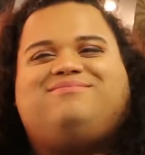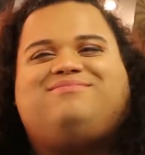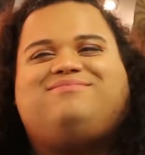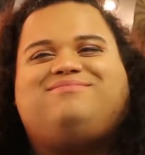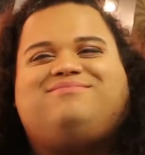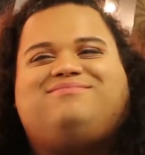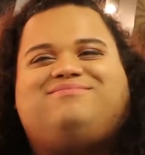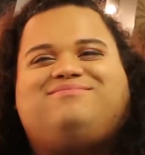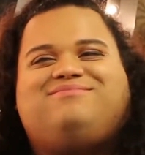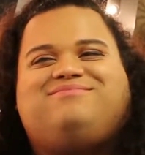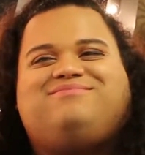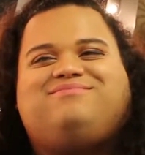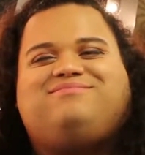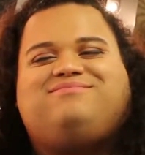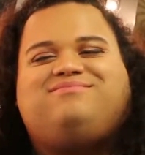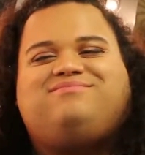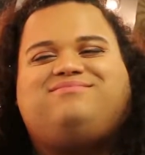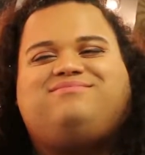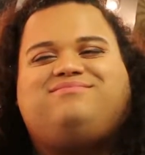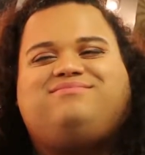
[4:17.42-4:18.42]

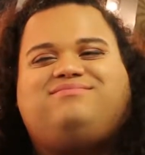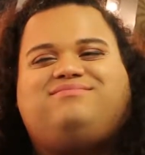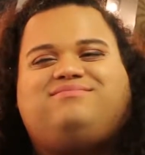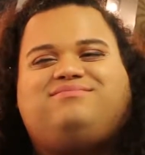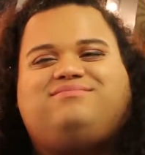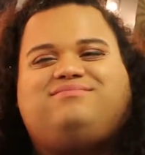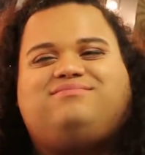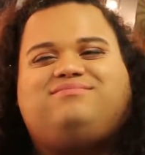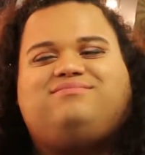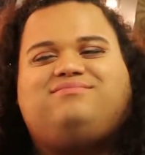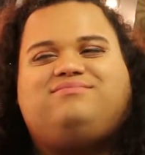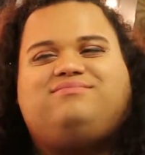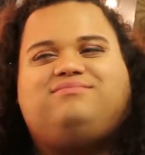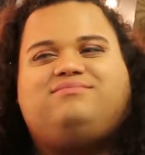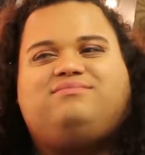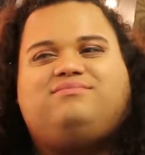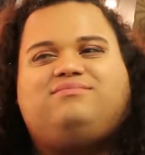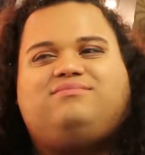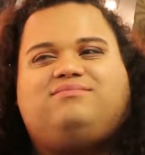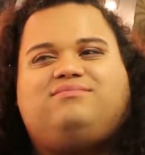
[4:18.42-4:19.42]

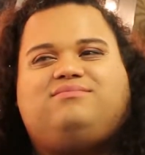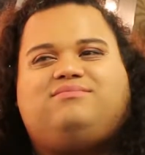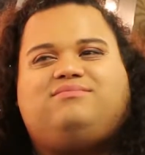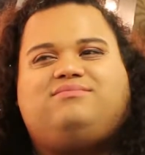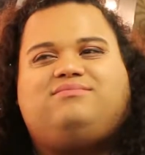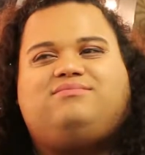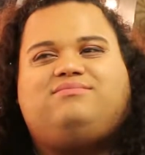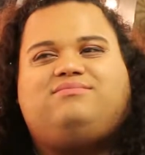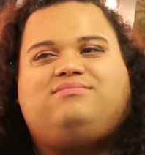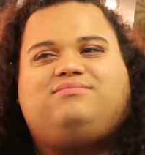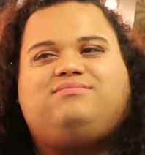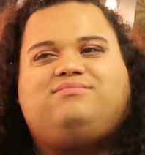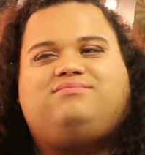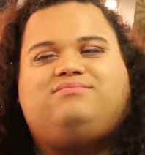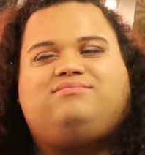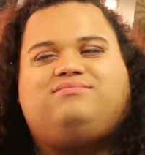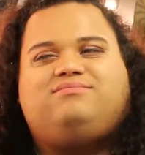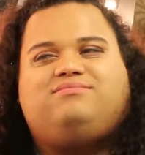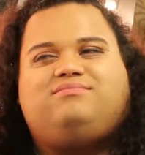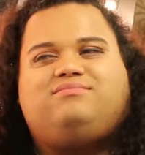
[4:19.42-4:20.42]
(silent)